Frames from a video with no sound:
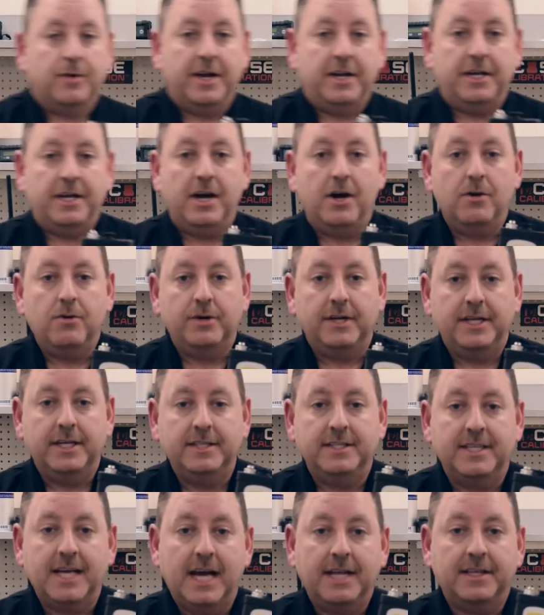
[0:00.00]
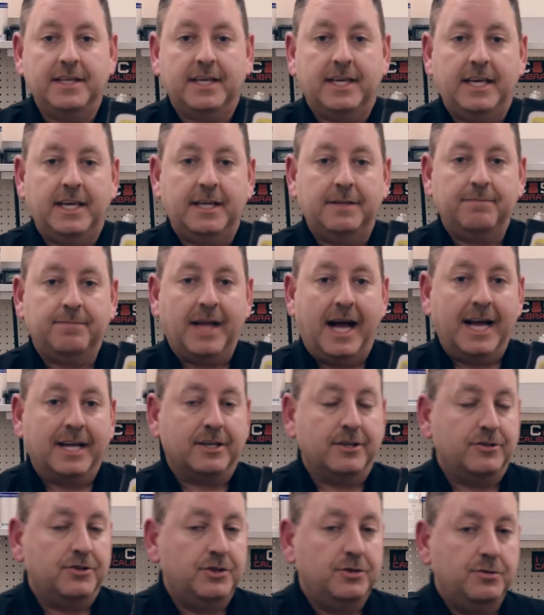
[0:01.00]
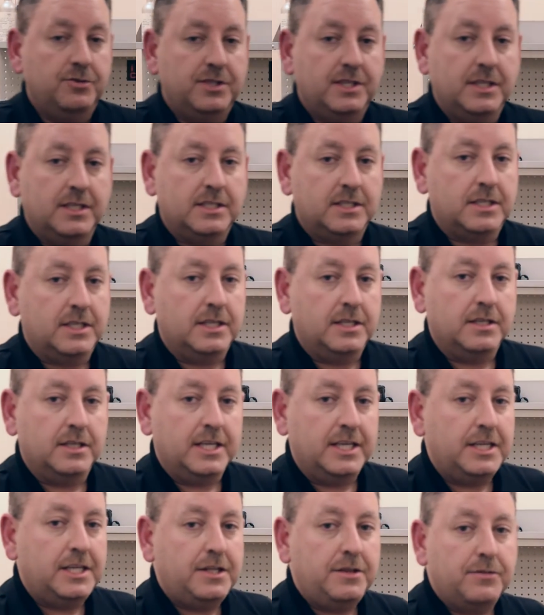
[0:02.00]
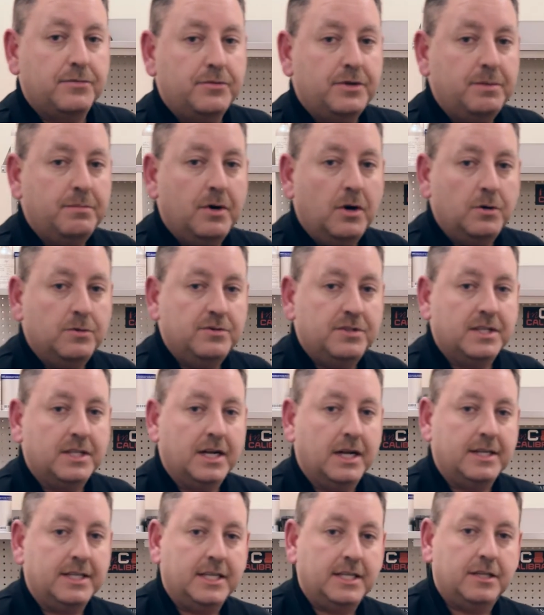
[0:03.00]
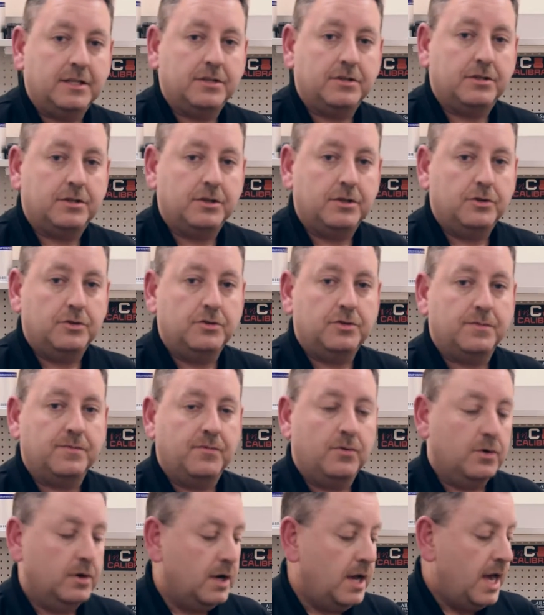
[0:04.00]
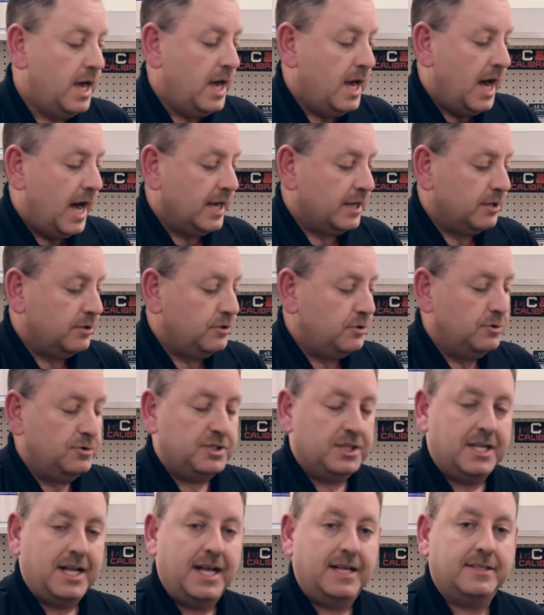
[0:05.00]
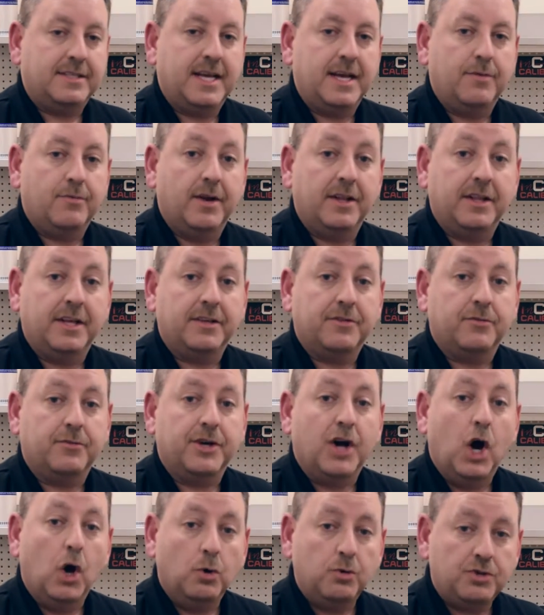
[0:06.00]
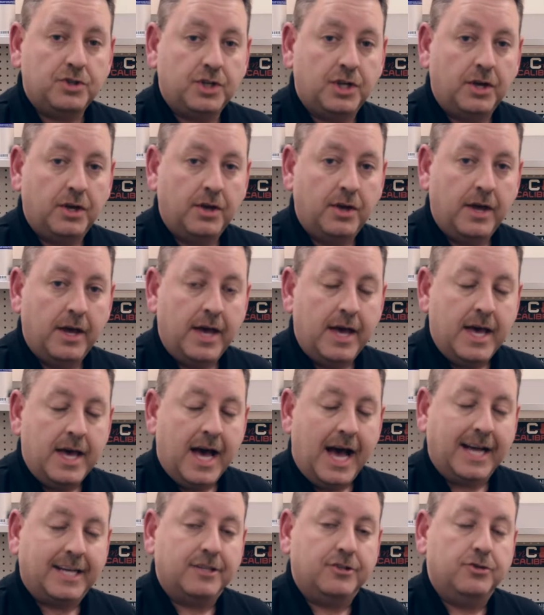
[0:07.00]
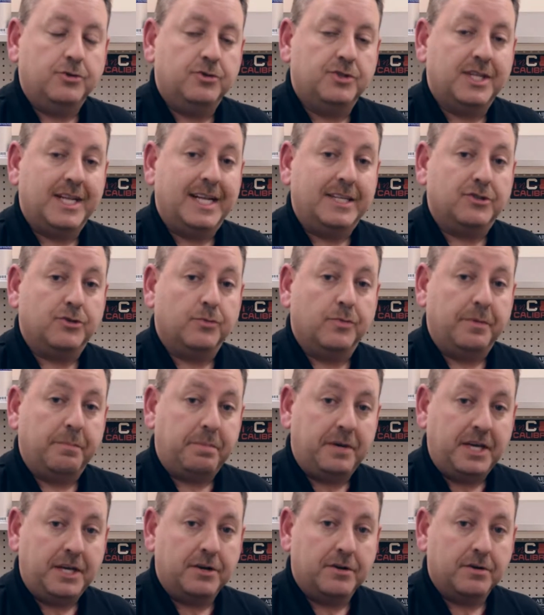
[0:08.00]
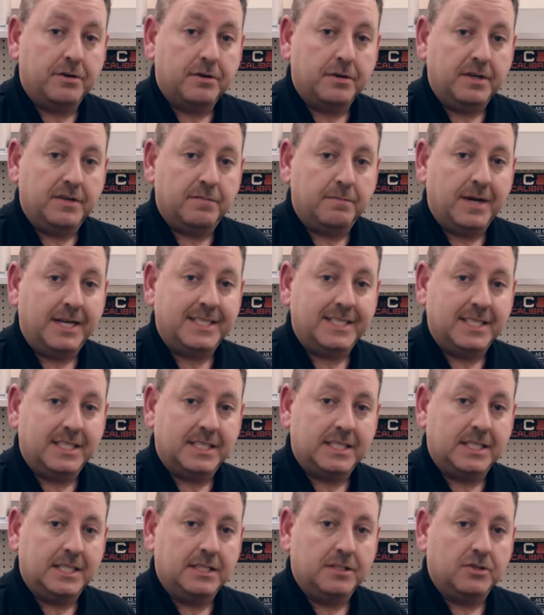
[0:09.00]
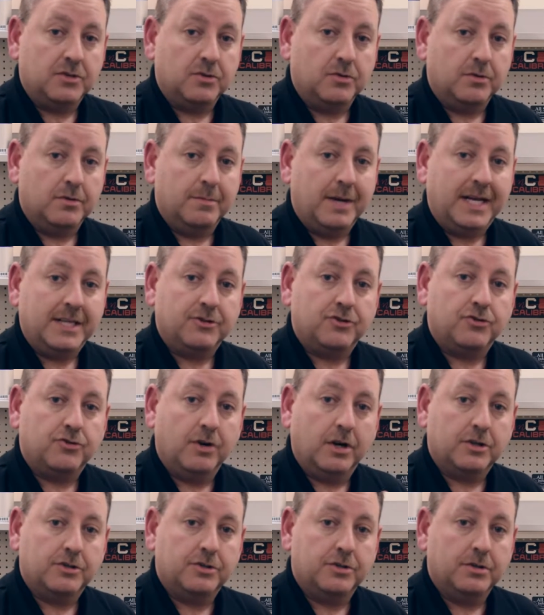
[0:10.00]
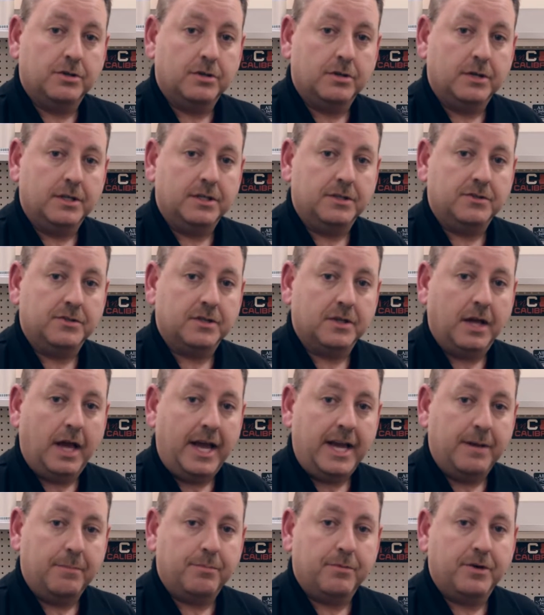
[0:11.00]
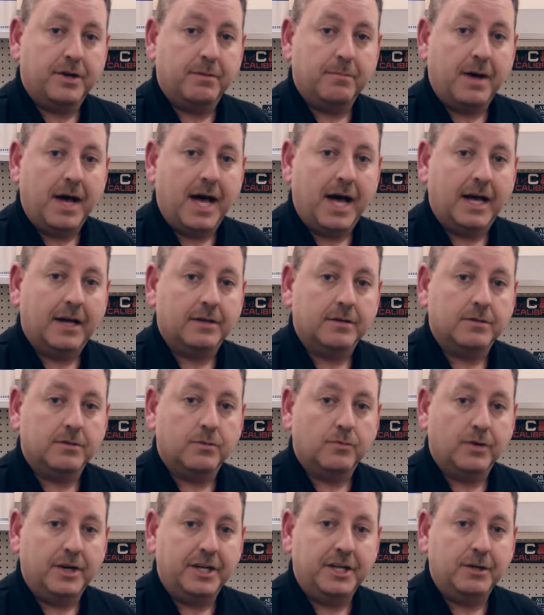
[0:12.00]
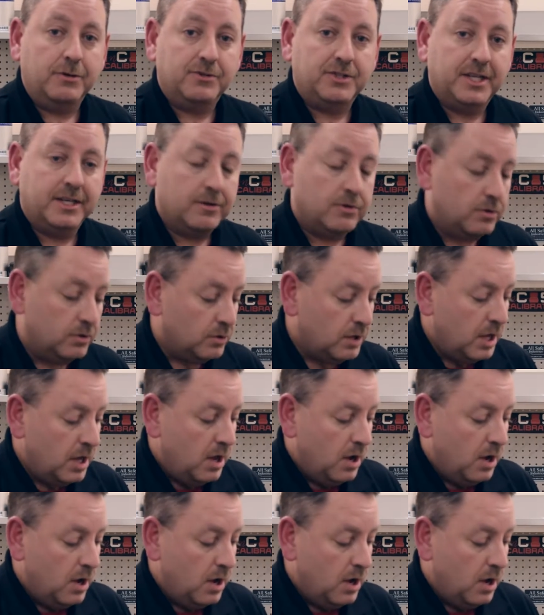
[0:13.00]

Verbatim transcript: radio inside the kit. I could use this in any three modes that I needed to use it for. I could use it as a RAELink 3 host I could use it as a repeater if my distance or my structure is hampering my radio signal,